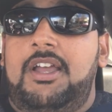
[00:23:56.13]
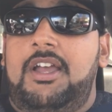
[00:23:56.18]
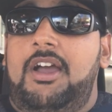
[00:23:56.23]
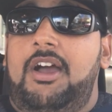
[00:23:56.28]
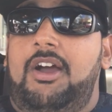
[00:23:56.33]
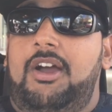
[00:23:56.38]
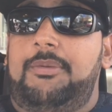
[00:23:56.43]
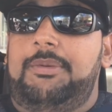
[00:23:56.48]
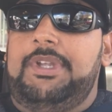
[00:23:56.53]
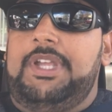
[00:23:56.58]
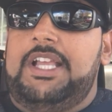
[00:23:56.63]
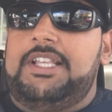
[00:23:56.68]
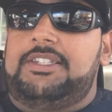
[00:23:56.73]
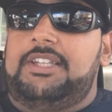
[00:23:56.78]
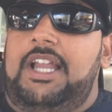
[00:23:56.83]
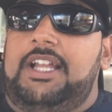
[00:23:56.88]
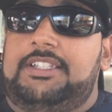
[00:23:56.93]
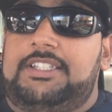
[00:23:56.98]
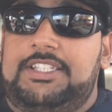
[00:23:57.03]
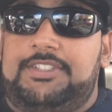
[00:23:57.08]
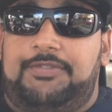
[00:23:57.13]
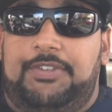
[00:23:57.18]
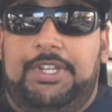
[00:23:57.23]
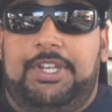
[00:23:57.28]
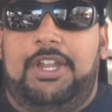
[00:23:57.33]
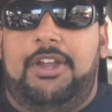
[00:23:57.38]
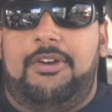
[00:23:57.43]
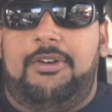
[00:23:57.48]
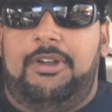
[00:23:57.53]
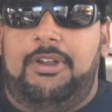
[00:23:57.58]
I hope you guys like this
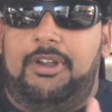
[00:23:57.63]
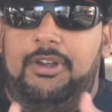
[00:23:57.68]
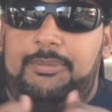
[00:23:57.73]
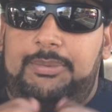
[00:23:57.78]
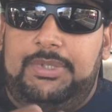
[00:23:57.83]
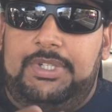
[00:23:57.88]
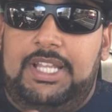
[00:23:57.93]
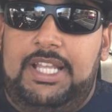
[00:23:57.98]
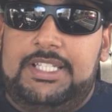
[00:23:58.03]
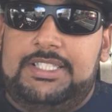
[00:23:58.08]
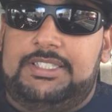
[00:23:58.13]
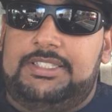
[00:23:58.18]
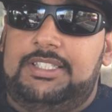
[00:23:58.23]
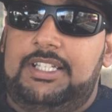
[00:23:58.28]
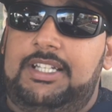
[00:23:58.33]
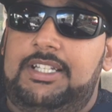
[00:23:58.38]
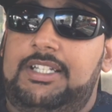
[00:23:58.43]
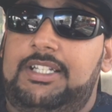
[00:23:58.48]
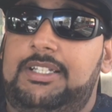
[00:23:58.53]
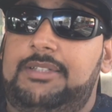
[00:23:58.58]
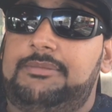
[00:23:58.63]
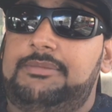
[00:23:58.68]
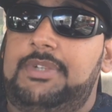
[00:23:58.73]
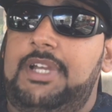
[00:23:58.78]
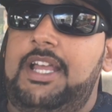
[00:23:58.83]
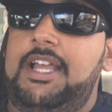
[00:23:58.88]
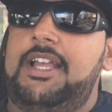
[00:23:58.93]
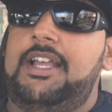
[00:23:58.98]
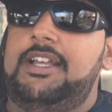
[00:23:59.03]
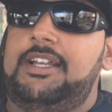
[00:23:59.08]
video. I hope you guys
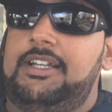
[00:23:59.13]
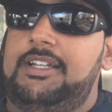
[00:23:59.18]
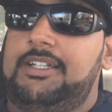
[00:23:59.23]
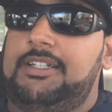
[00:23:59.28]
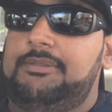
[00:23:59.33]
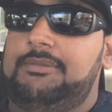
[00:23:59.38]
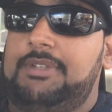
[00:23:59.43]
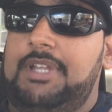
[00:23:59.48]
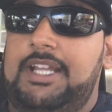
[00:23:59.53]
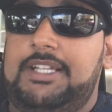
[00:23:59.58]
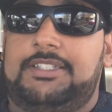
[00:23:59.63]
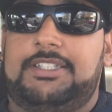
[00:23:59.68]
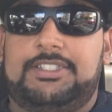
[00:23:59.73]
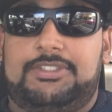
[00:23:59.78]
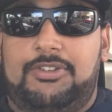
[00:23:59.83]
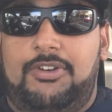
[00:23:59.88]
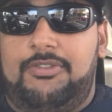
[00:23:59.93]
like this